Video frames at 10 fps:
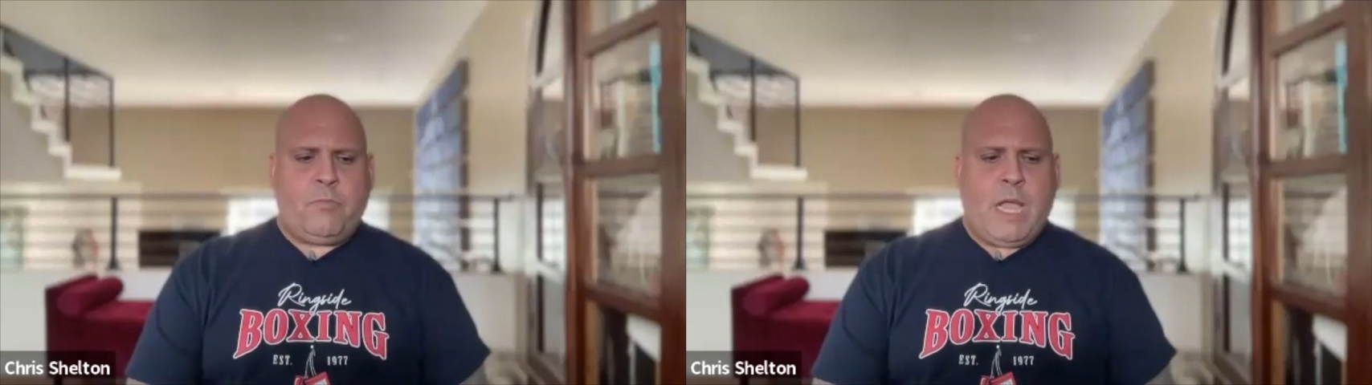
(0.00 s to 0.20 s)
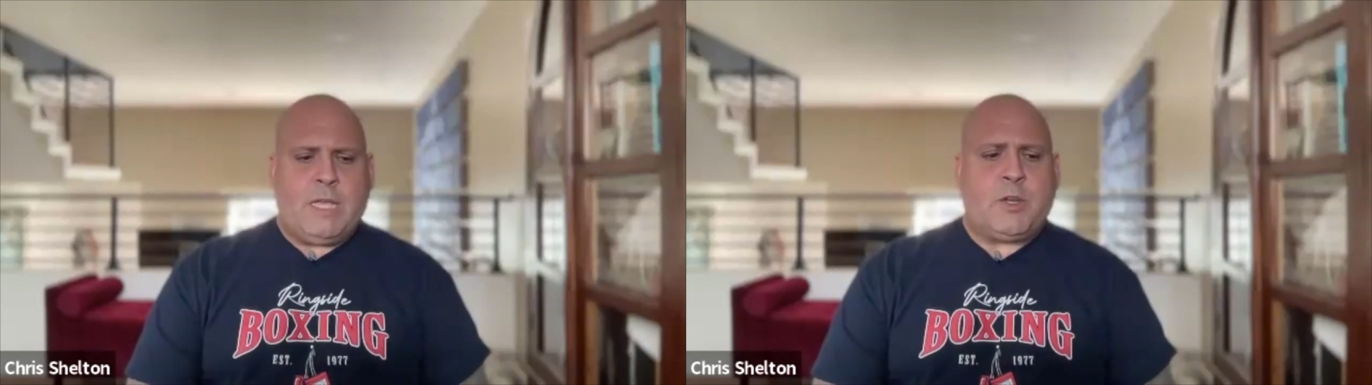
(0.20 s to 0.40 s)

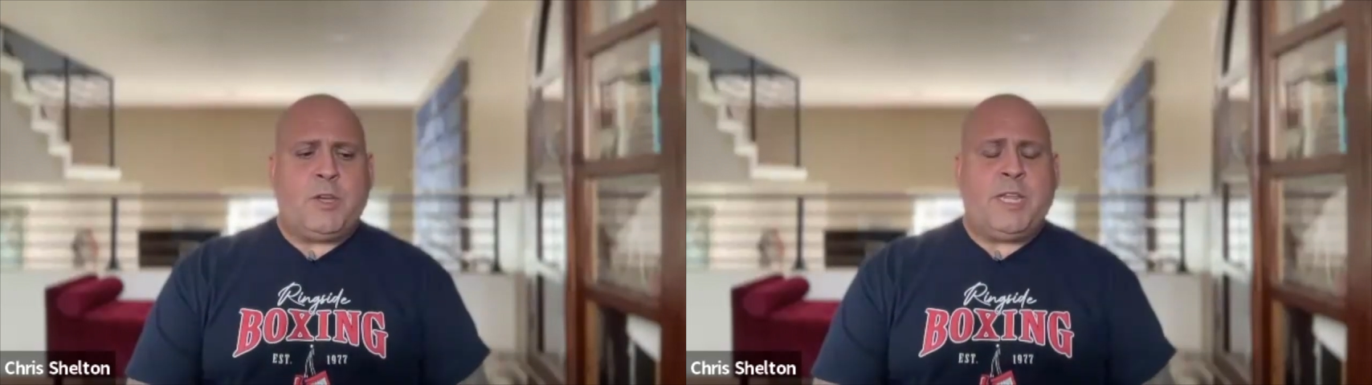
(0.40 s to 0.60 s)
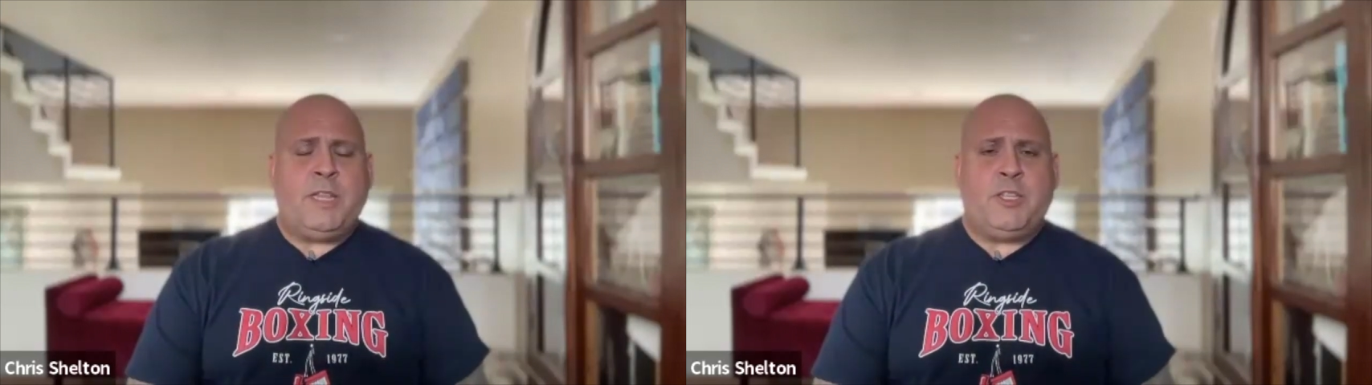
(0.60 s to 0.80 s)
I
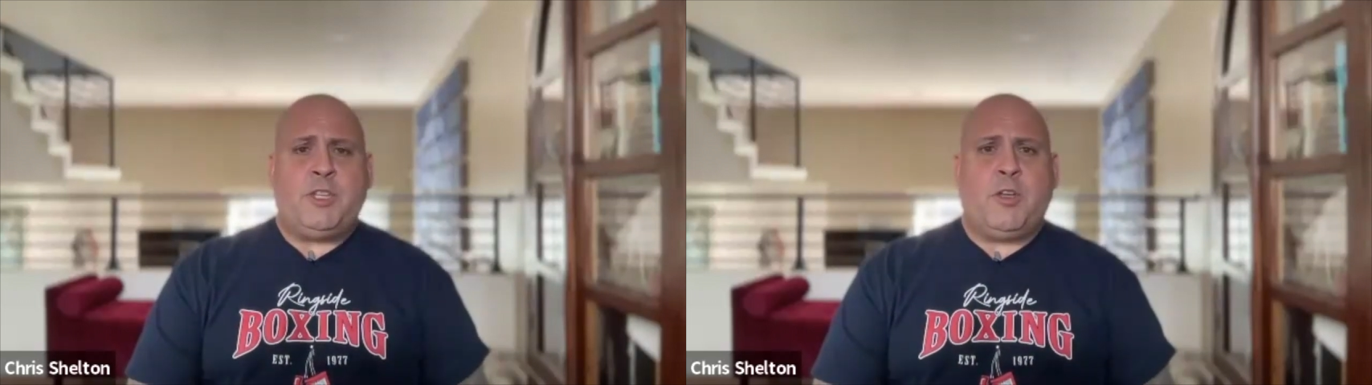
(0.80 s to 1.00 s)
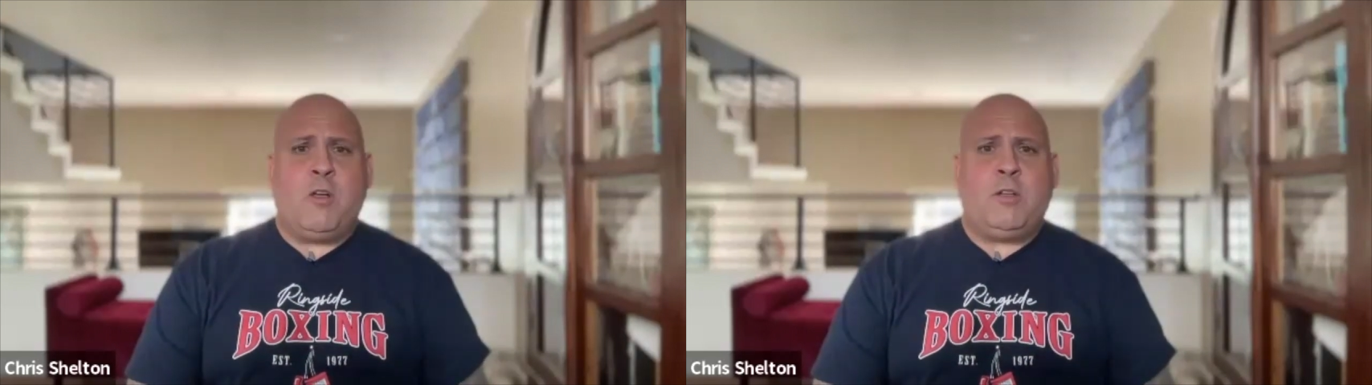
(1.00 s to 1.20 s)
started taking these
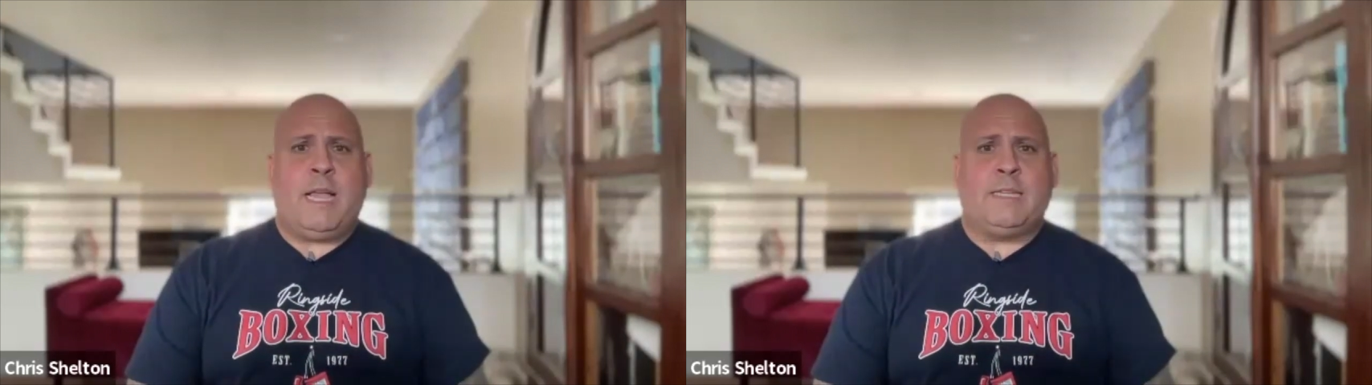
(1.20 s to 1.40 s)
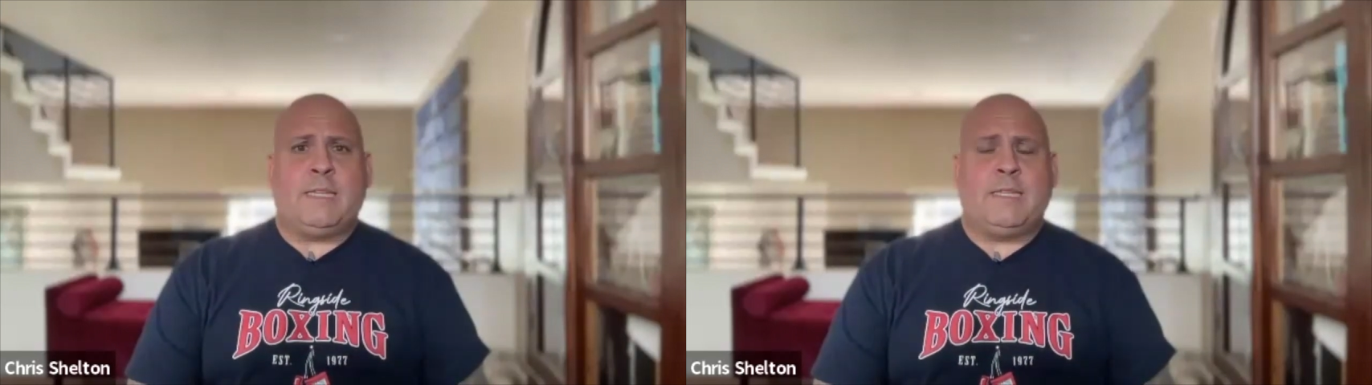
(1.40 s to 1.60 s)
Qigong
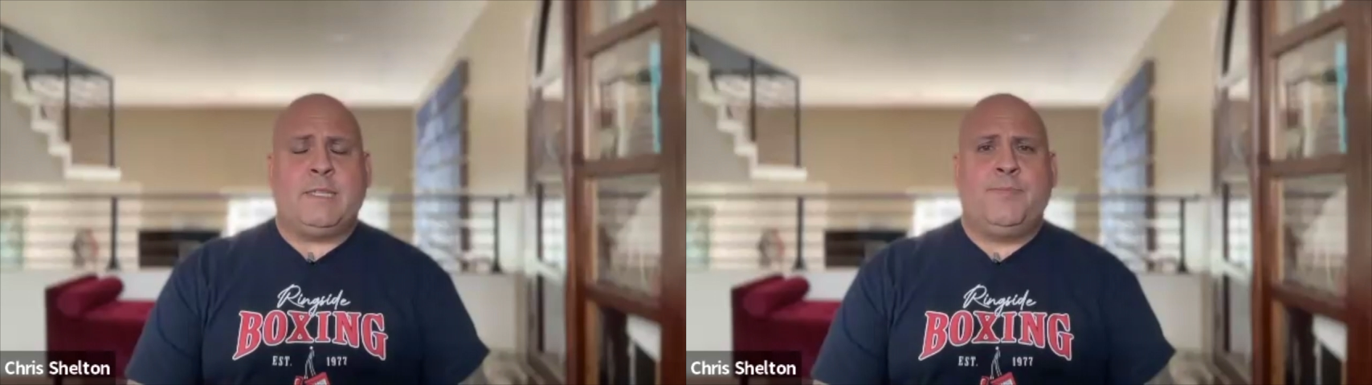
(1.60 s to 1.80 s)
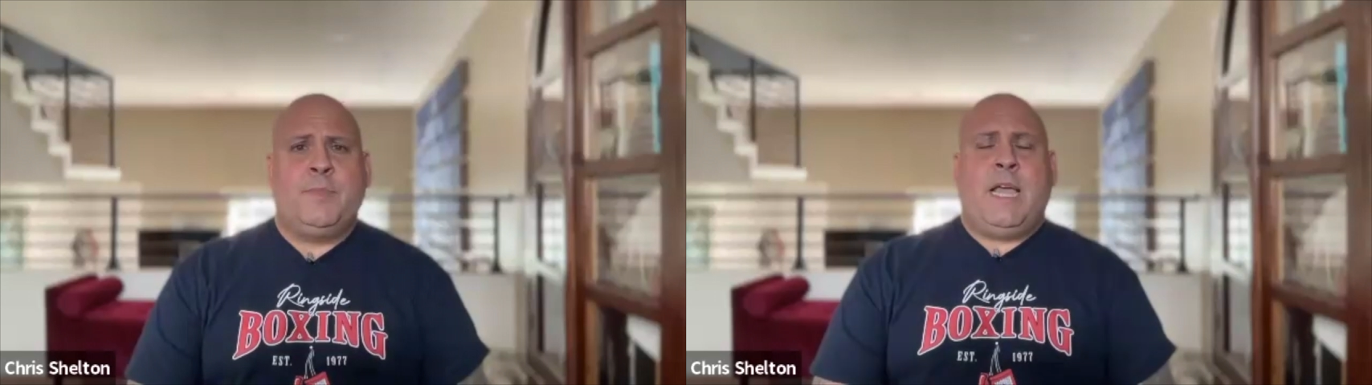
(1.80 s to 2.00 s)

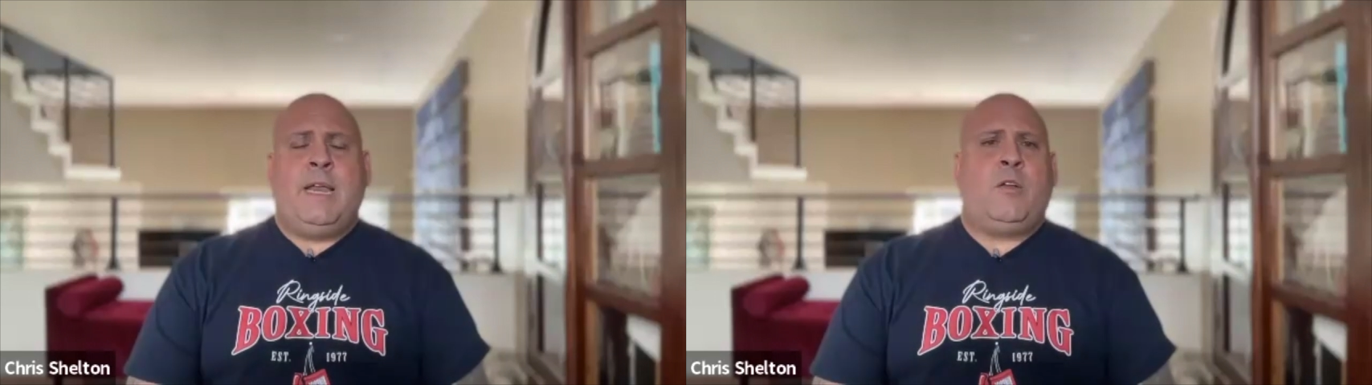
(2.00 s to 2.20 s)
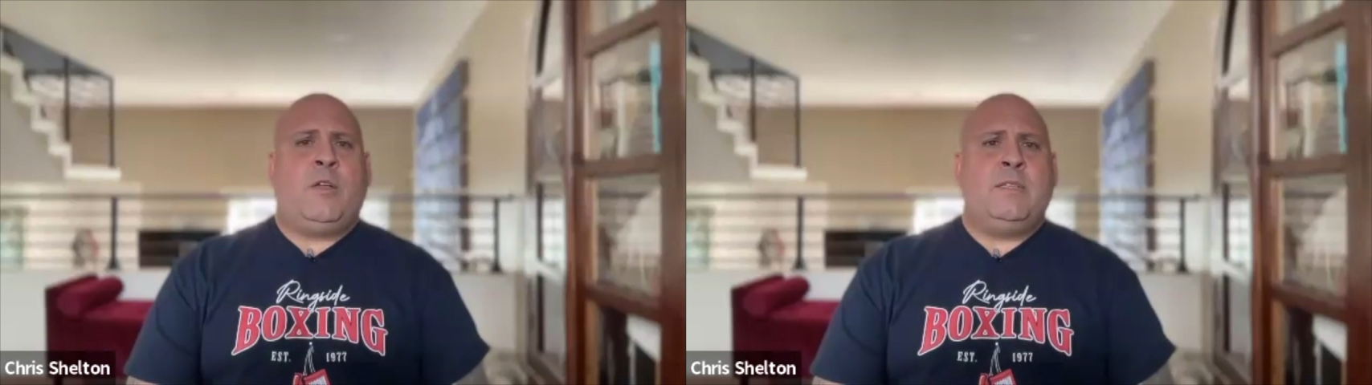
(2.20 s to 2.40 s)
classes. I
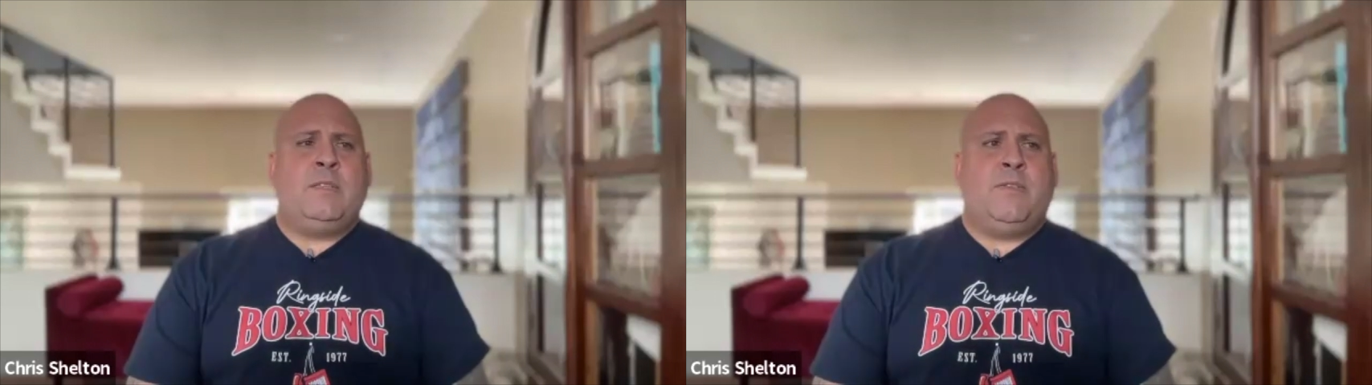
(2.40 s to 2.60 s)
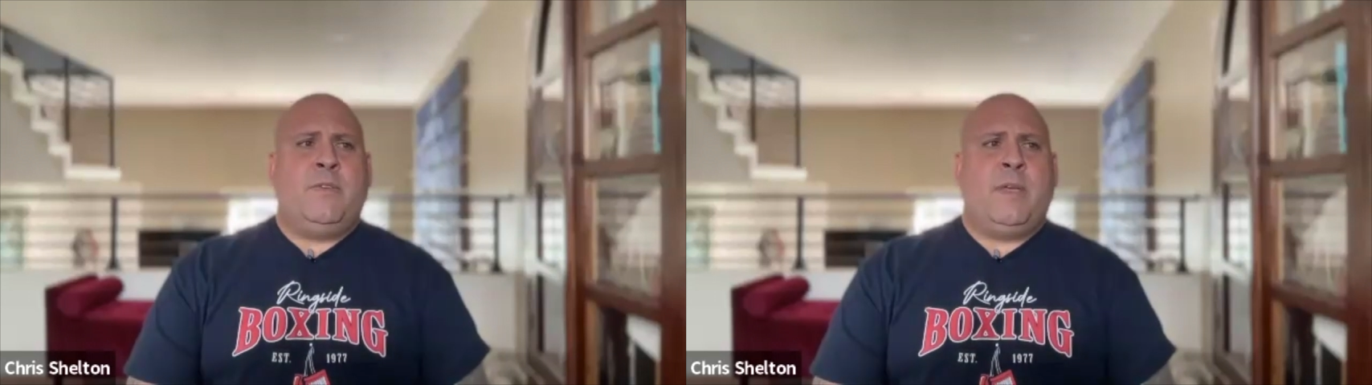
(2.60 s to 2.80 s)
had all
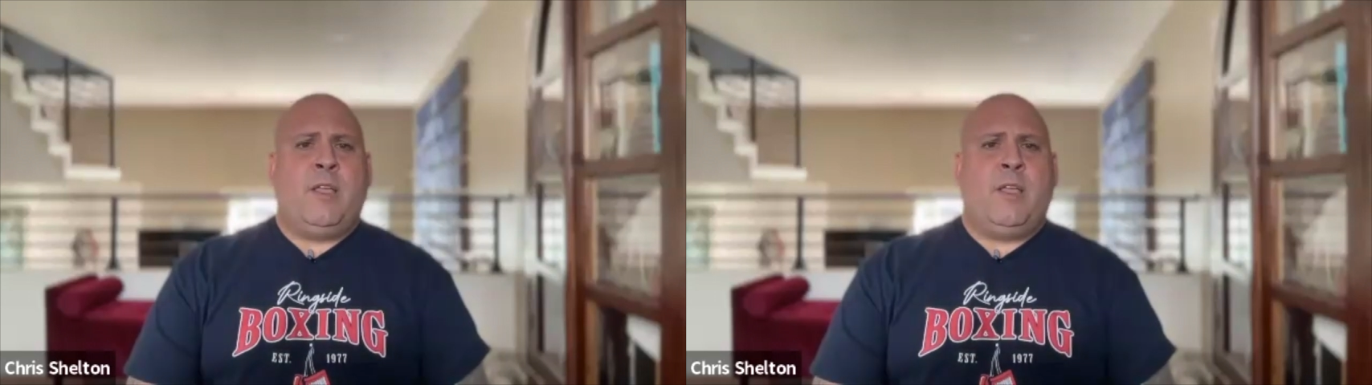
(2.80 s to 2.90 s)
kinds of